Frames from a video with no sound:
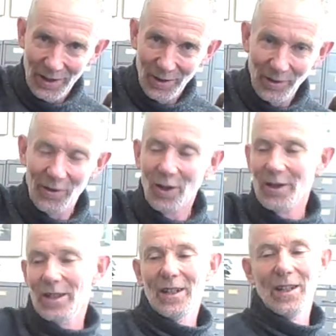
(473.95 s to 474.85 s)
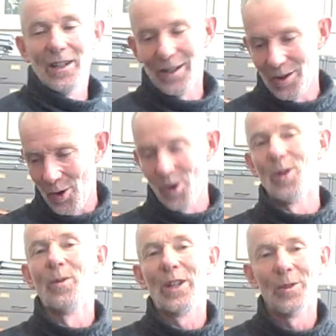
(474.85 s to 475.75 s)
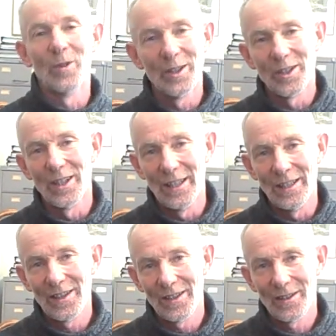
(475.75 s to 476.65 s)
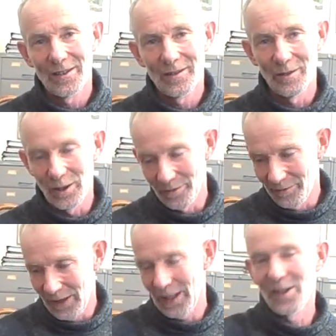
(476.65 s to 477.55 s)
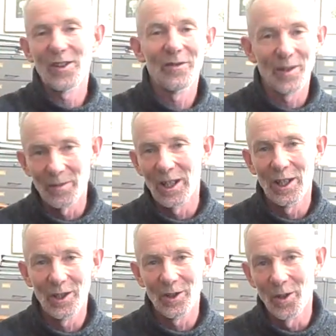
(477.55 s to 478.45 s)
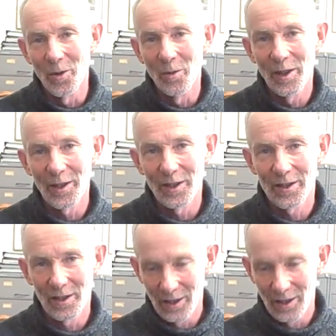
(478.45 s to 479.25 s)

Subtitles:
We've got all we could want to eat. We've got venison from the hill to go with it.